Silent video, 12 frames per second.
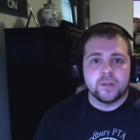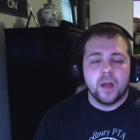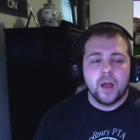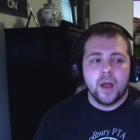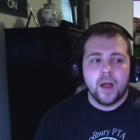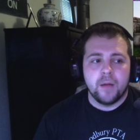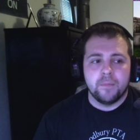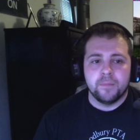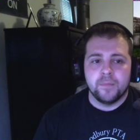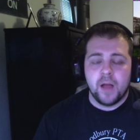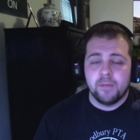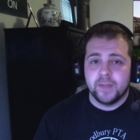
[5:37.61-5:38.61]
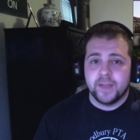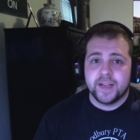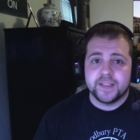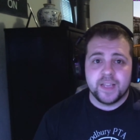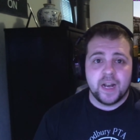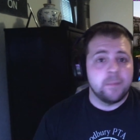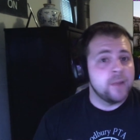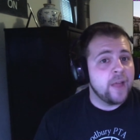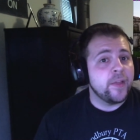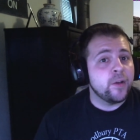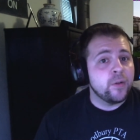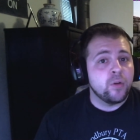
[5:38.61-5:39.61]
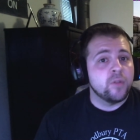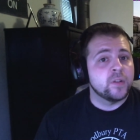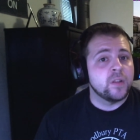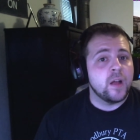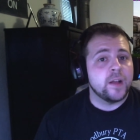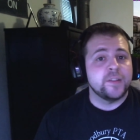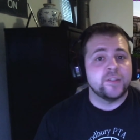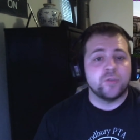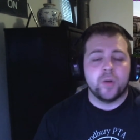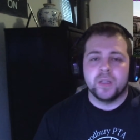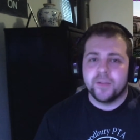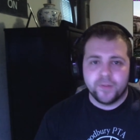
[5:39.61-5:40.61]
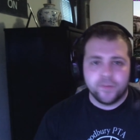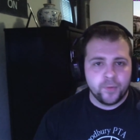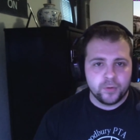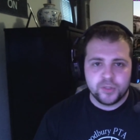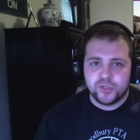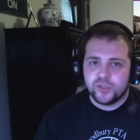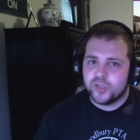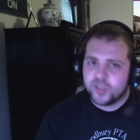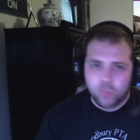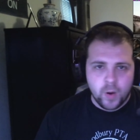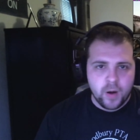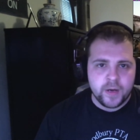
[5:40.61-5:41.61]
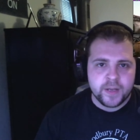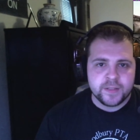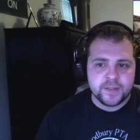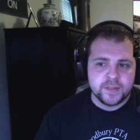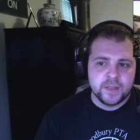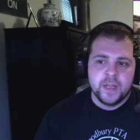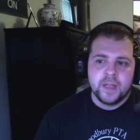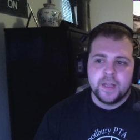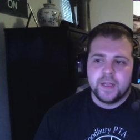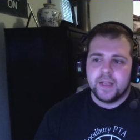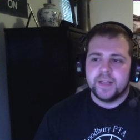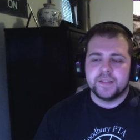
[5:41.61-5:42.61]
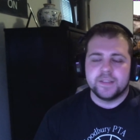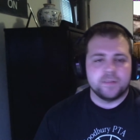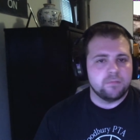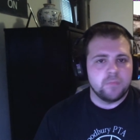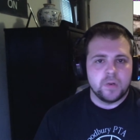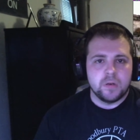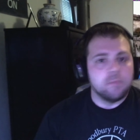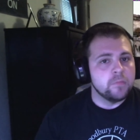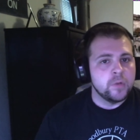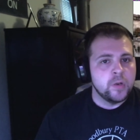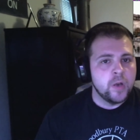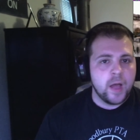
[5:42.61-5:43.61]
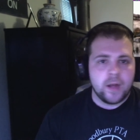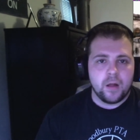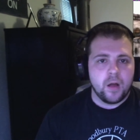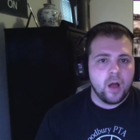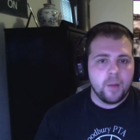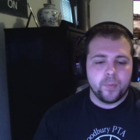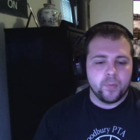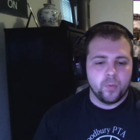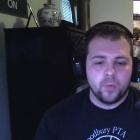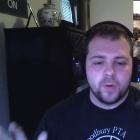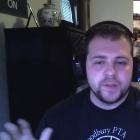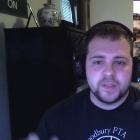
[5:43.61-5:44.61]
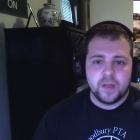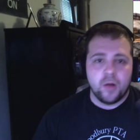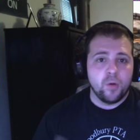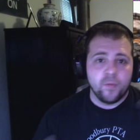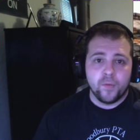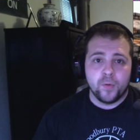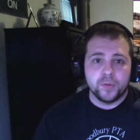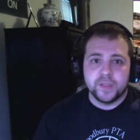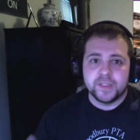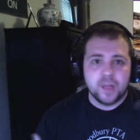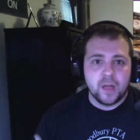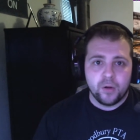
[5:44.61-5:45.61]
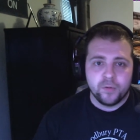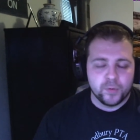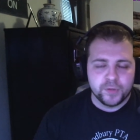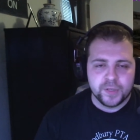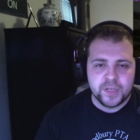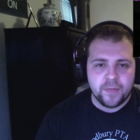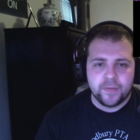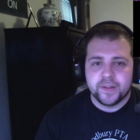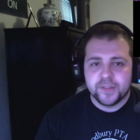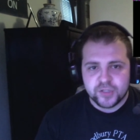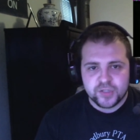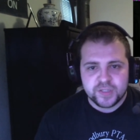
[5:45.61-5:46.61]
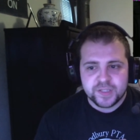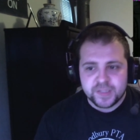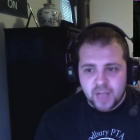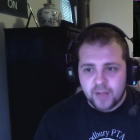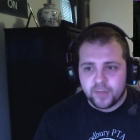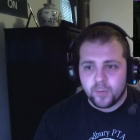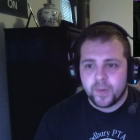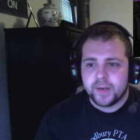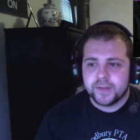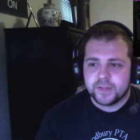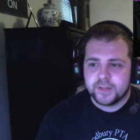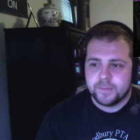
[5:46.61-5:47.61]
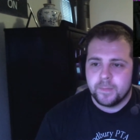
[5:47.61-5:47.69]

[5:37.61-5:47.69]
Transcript: Um, like I said, I'm not that good at overclocking, so I left the voltage just where it is. It's not up, it's not overvolted, it's not undervolted, nothing. It's just stock the way it is.